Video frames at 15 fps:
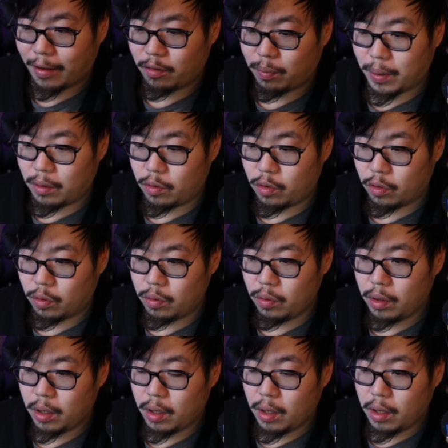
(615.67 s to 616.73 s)
X-Speed too.
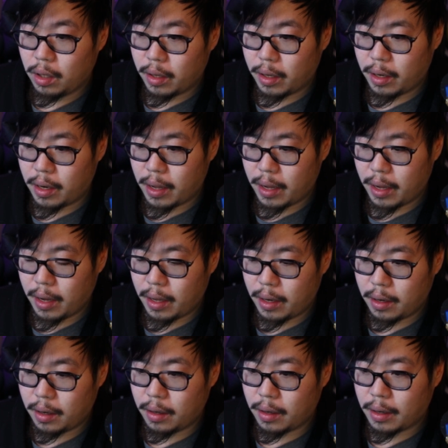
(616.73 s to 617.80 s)
And
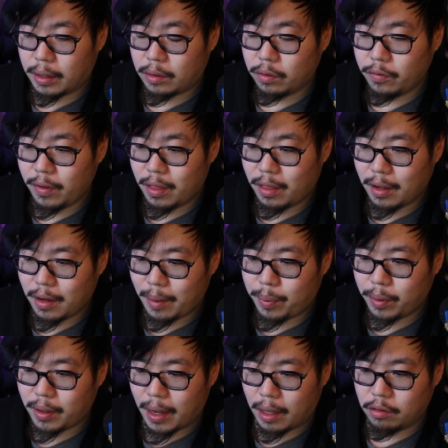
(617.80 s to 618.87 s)
then I don't even think I
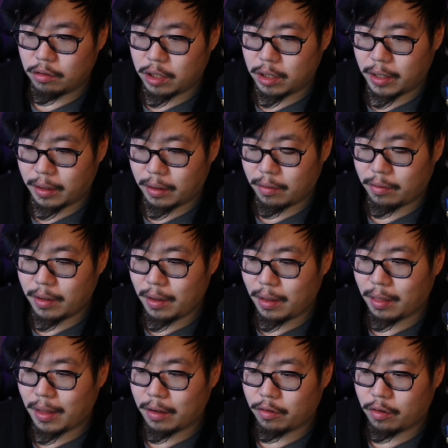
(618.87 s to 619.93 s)
put the energy yet because I
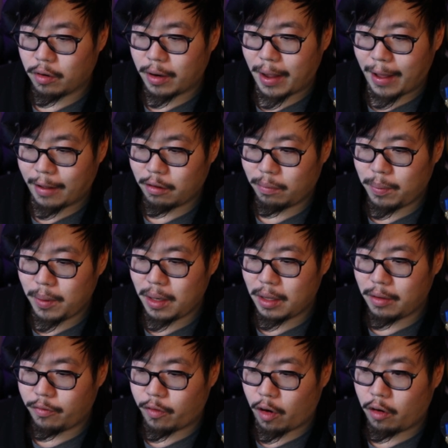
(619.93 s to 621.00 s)
think next turn I
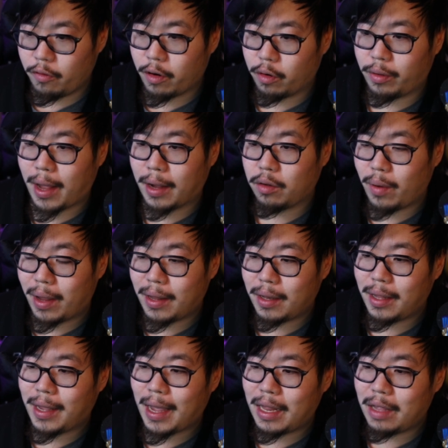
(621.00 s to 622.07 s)
X-Speed, evolve Aerodactyl, and
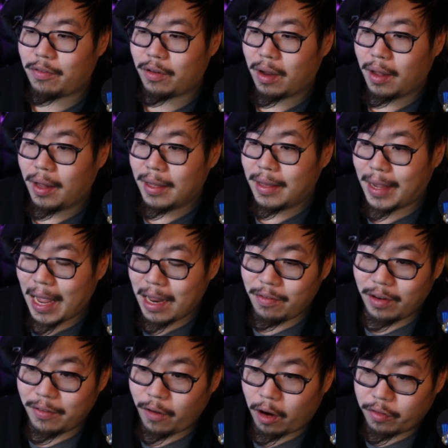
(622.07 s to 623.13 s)
then they can't even
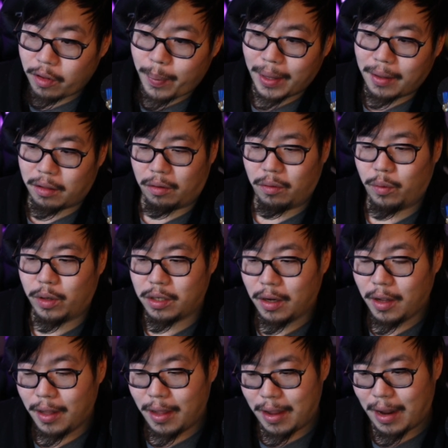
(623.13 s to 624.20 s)
evolve the Petilil, which
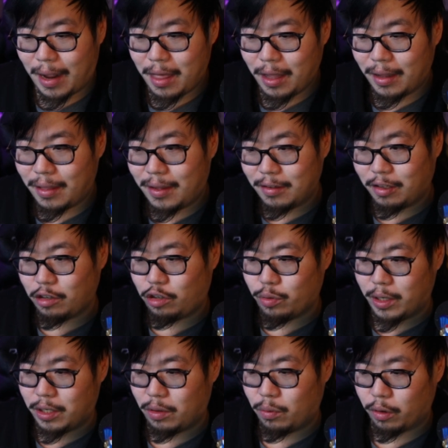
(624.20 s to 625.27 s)
I think in this
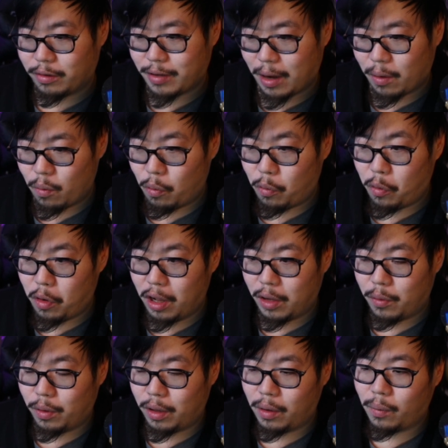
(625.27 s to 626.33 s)
situation works out
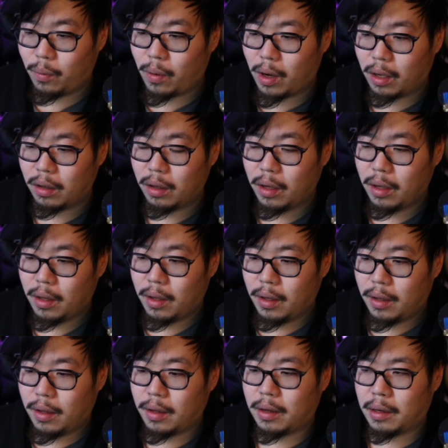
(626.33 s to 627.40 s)
really, really well.
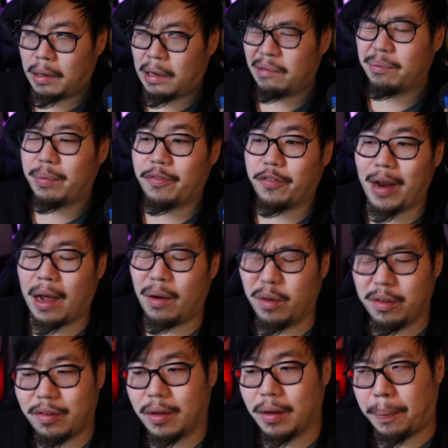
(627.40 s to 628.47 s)
But for now,
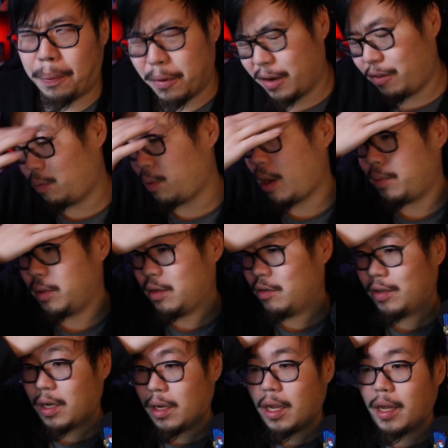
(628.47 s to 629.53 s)
we'll see. Opponent's probably
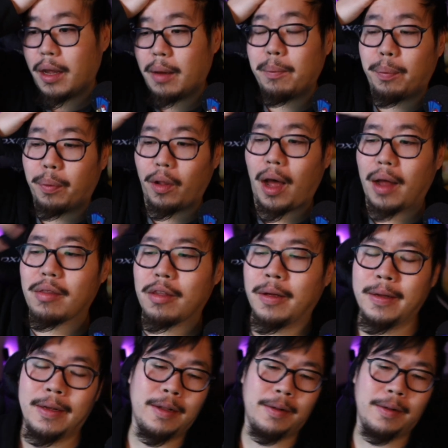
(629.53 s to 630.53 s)
just gonna blot.